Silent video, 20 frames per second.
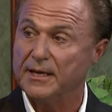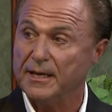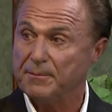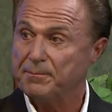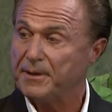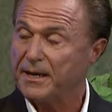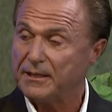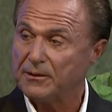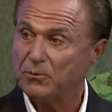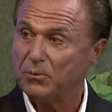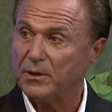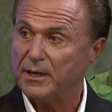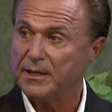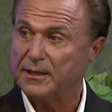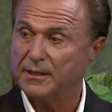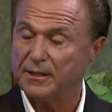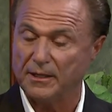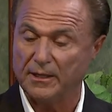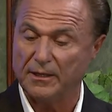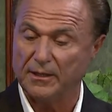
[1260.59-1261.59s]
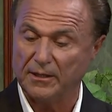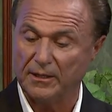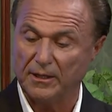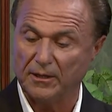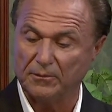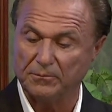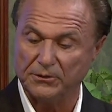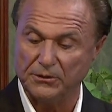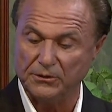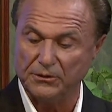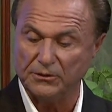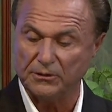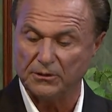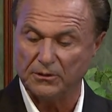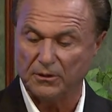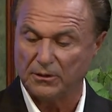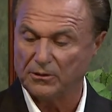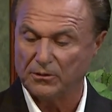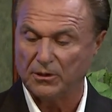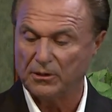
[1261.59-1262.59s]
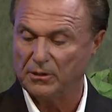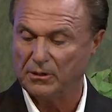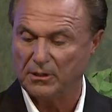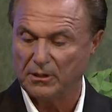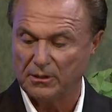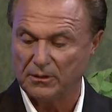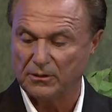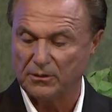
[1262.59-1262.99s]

And by the way, Helman, you know, or uh,